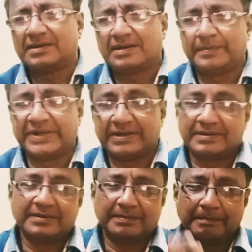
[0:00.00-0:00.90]
I mean,
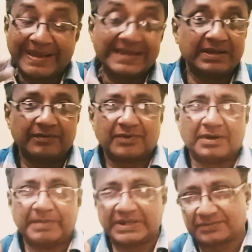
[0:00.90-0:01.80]
mainly a
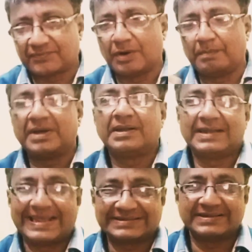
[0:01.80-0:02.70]
bit from
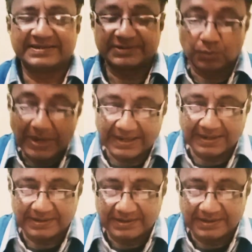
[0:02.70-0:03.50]
Latin as well.